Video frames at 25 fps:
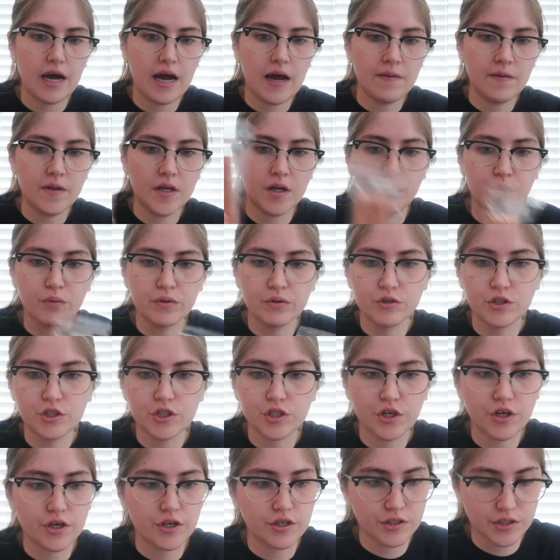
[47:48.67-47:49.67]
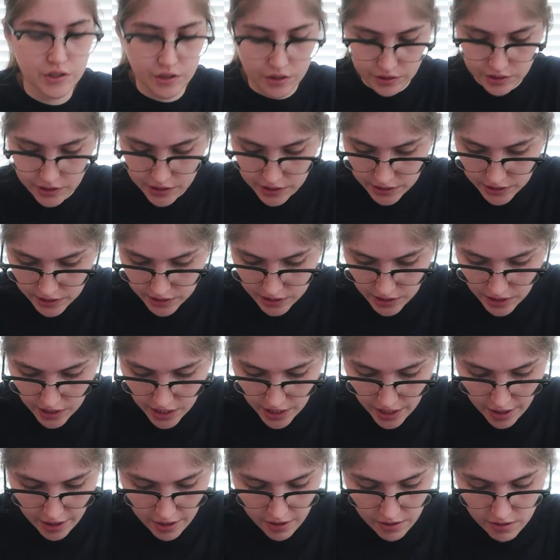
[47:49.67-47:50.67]
And then a blue sugar salty
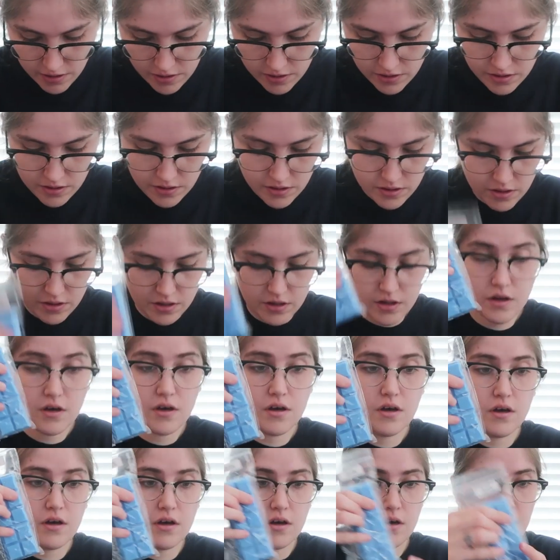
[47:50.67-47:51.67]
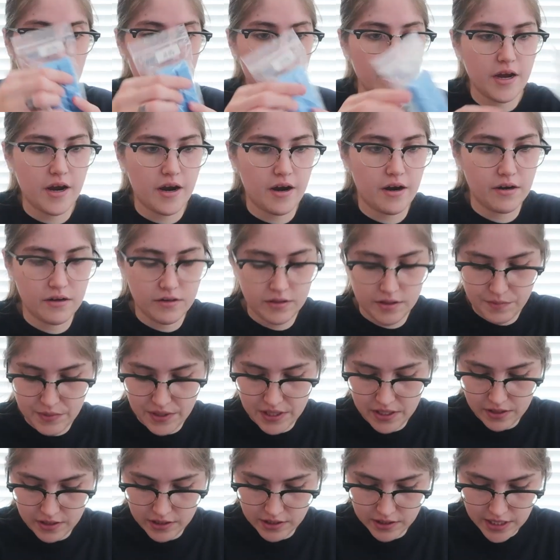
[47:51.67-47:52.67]
sea air. There, I
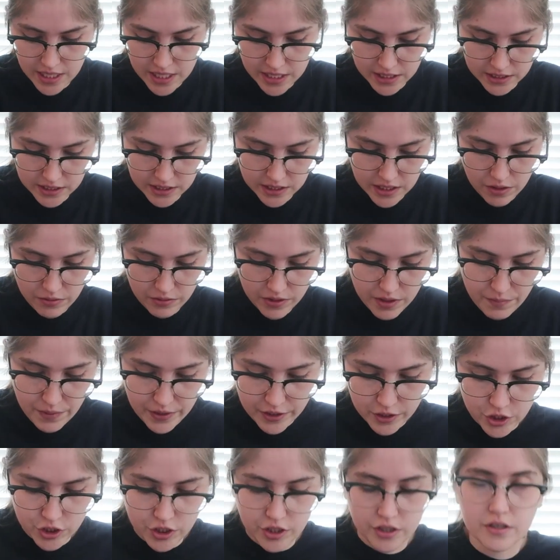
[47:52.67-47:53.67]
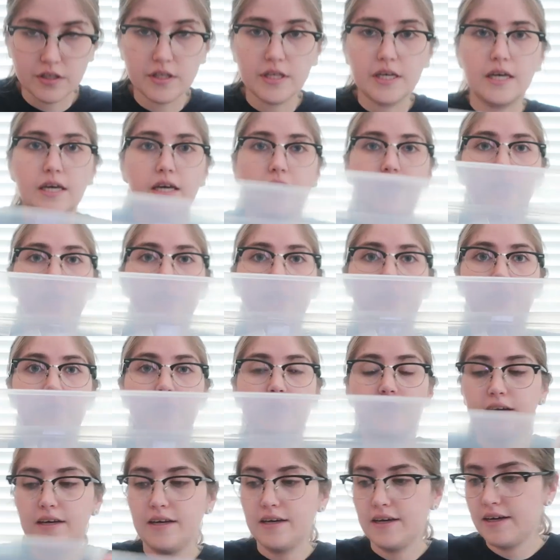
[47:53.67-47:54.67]
mean, it's like slowly but surely
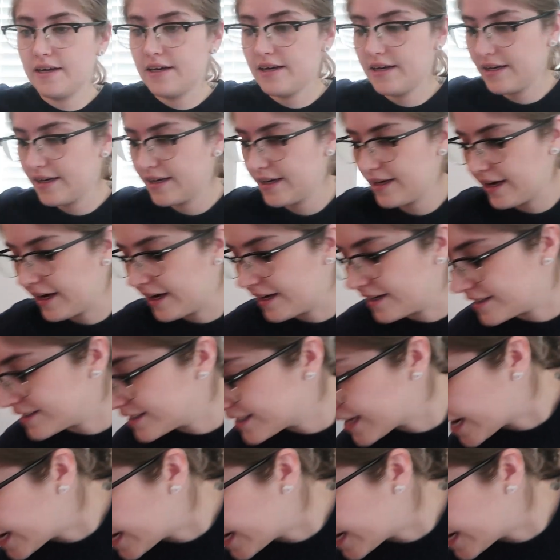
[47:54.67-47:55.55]
getting